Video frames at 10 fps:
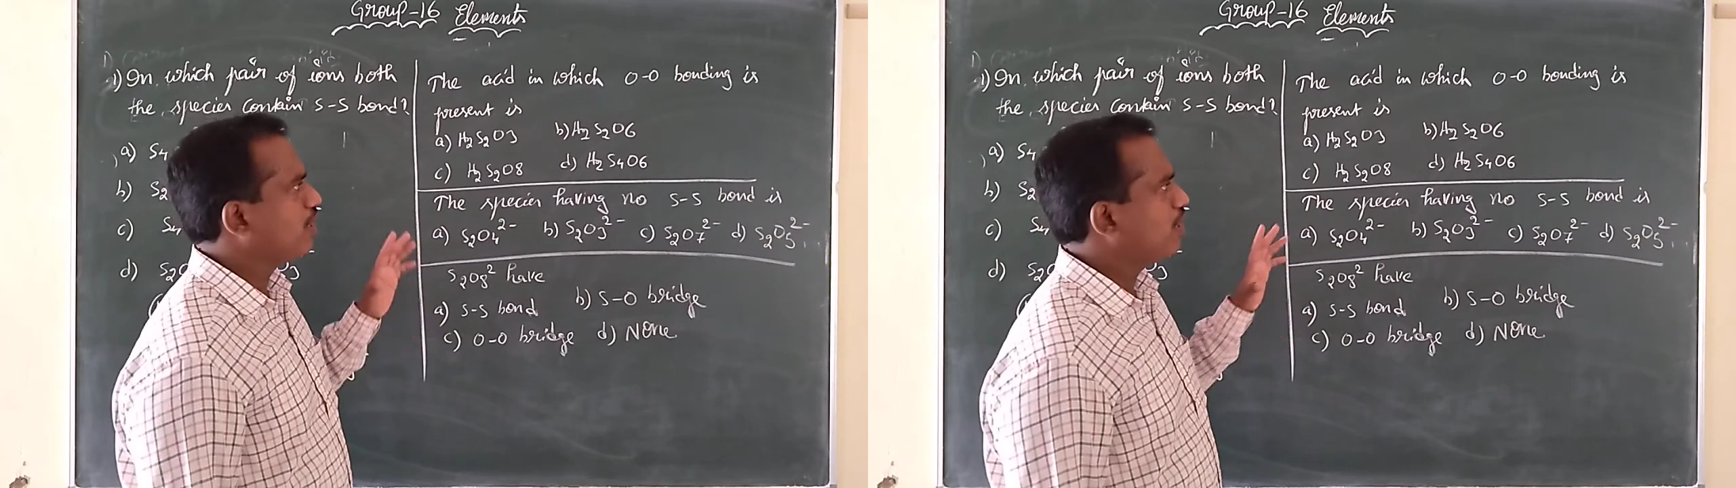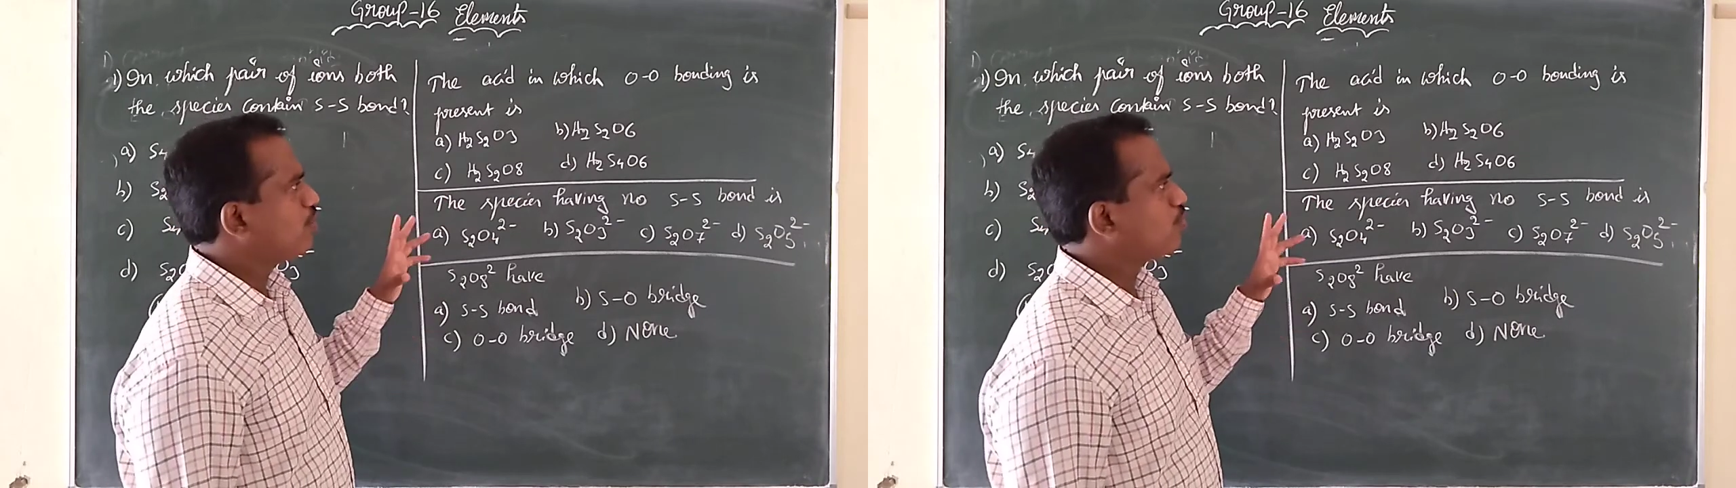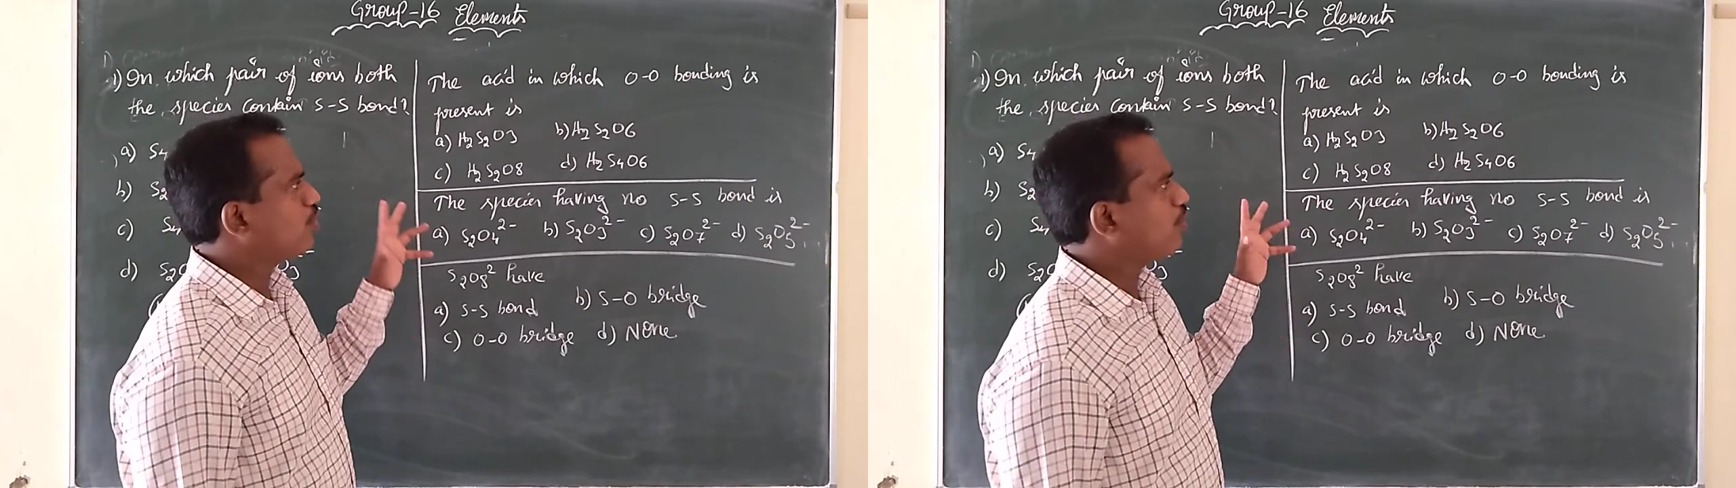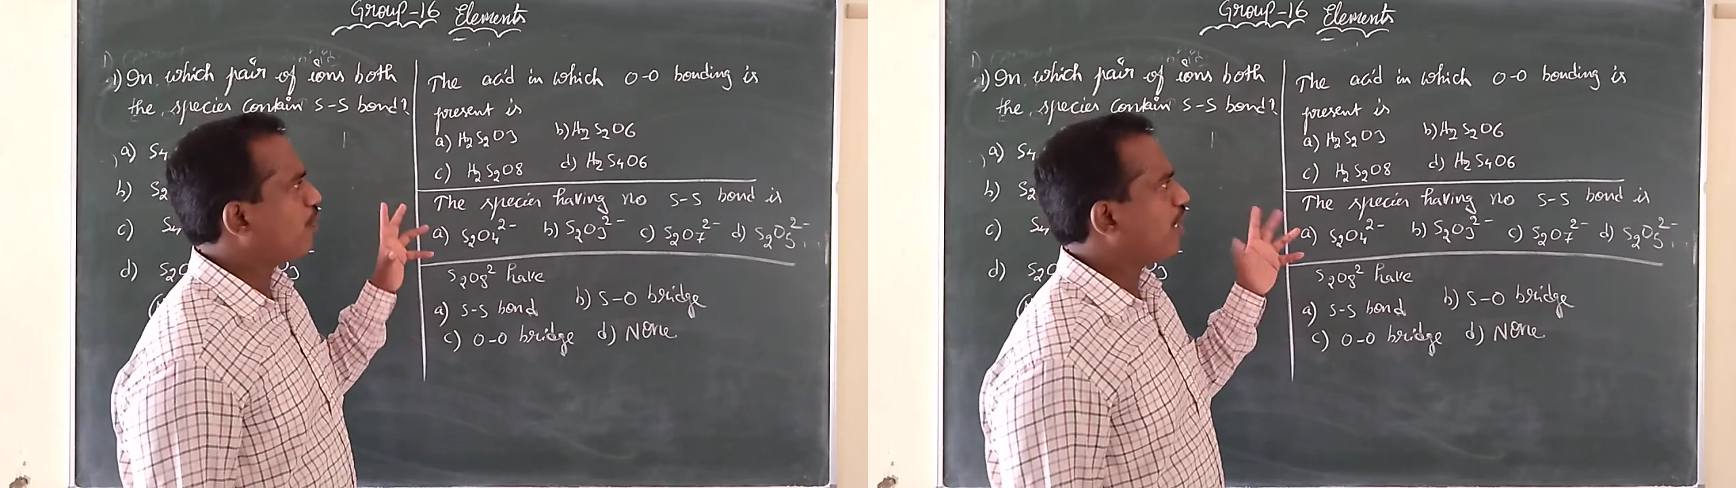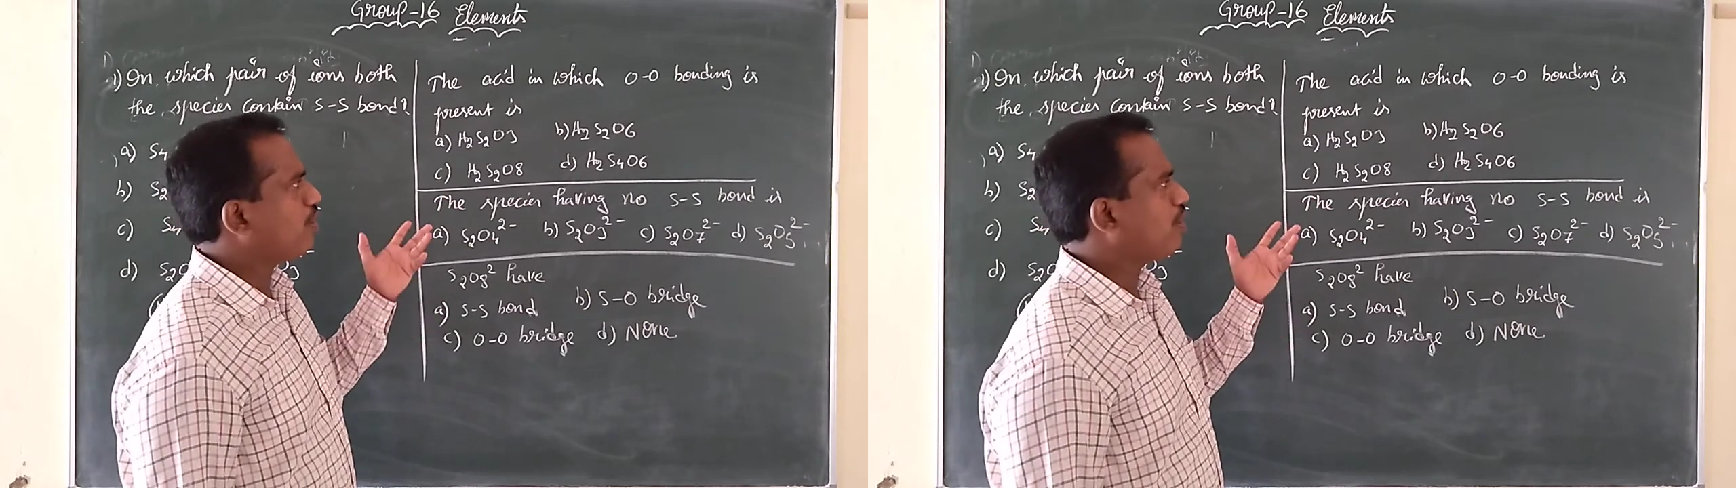So you
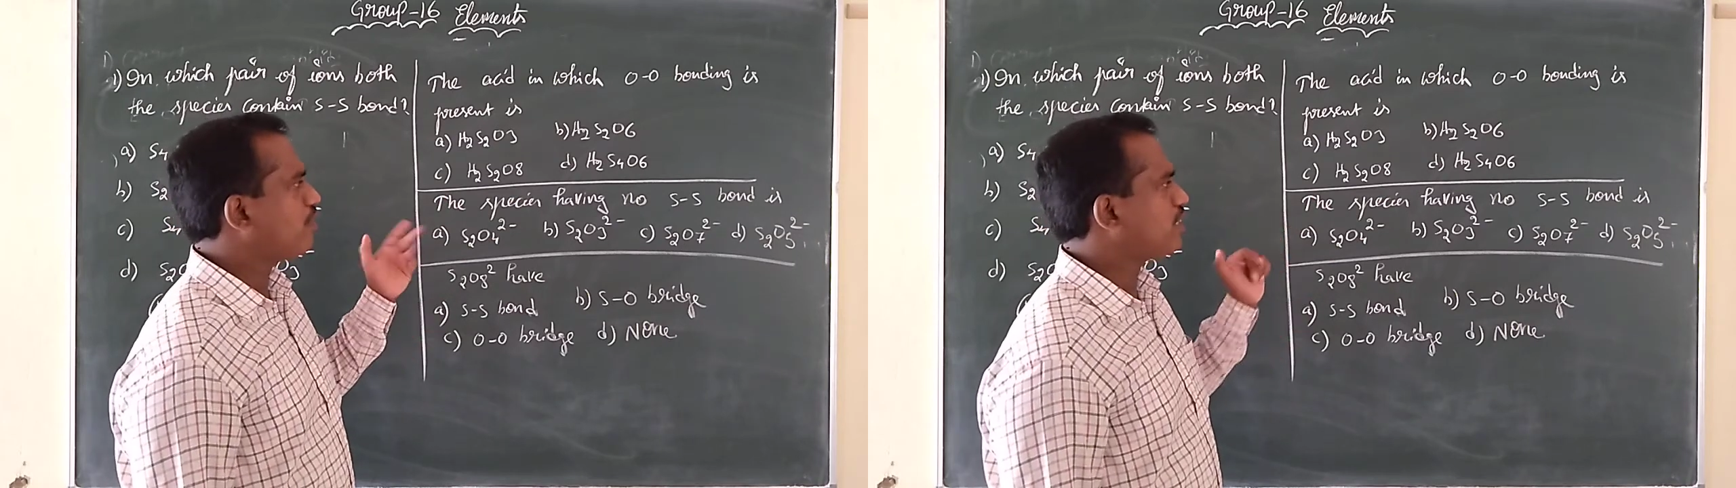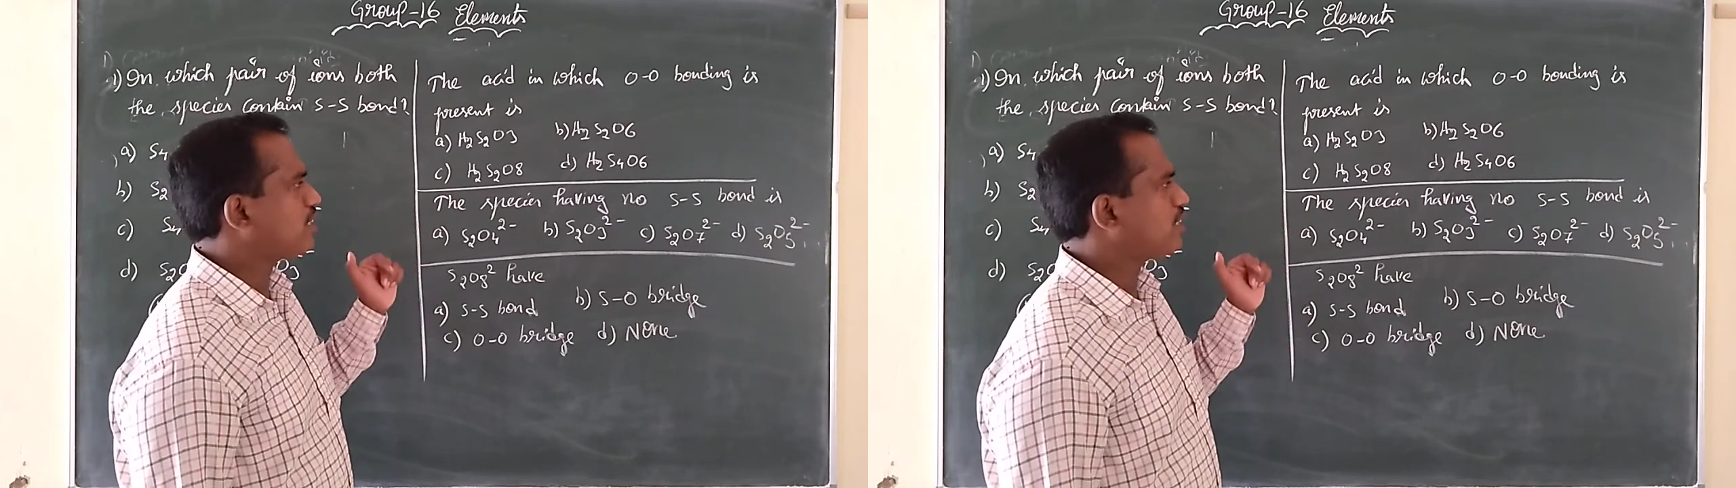find out which is